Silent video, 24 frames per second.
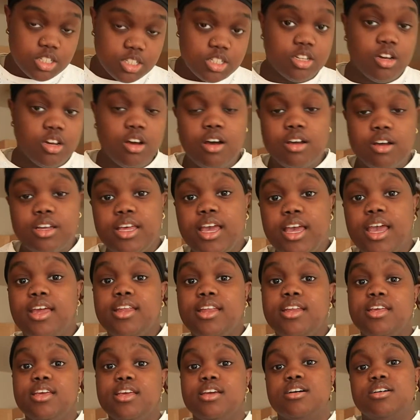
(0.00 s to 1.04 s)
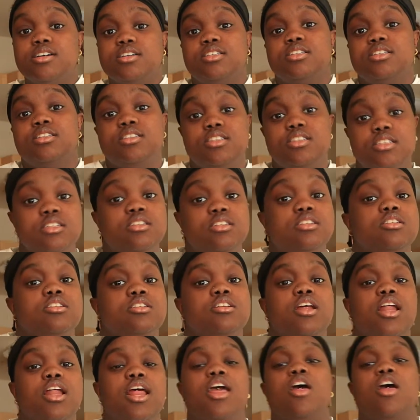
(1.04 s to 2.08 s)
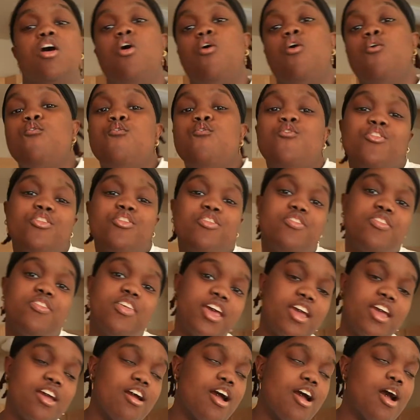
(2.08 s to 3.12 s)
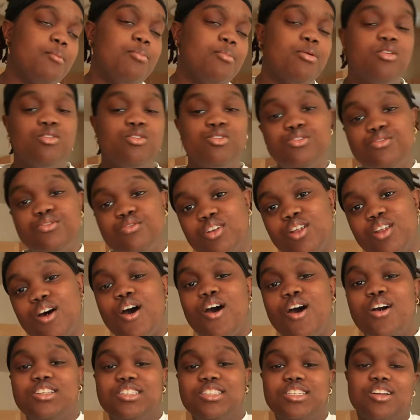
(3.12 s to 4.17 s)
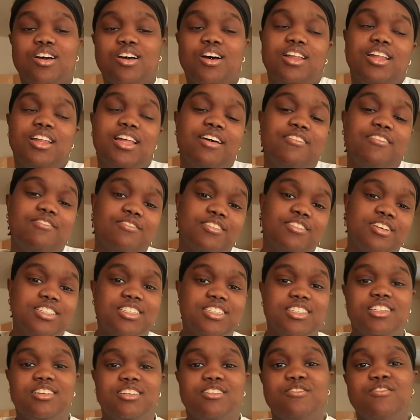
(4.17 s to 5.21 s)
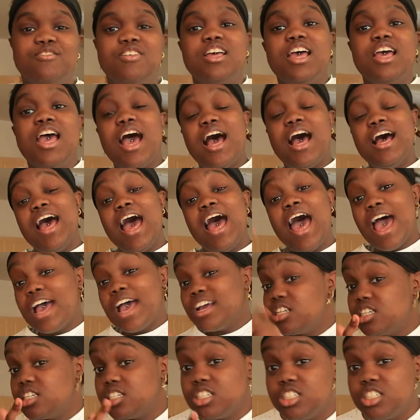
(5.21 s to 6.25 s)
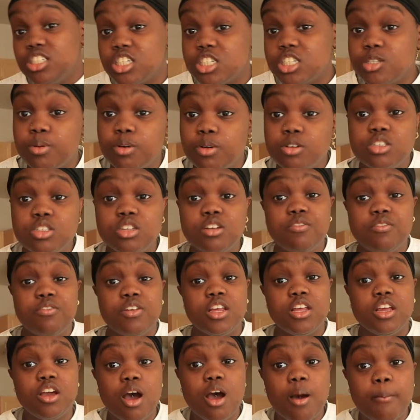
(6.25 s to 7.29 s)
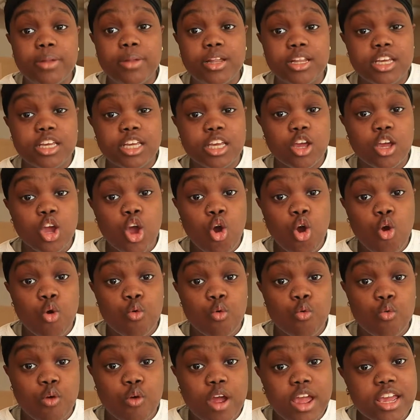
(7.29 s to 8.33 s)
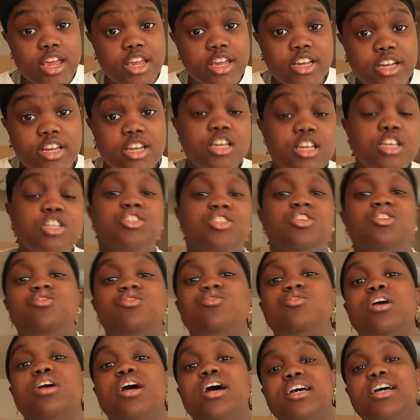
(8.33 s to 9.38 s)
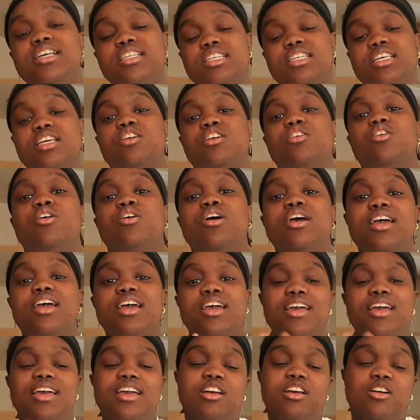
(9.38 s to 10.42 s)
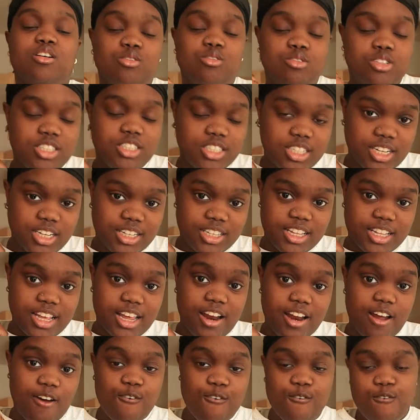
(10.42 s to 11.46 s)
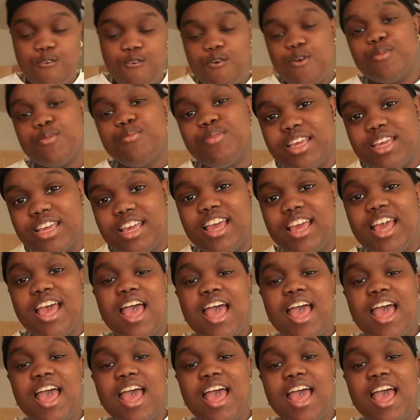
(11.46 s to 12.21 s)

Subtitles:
It's called KD Uncensored, and over there I post vlogs and all that fun stuff. I actually just posted a video. I'm gonna link it right here so you guys can go ahead and go check that out for me.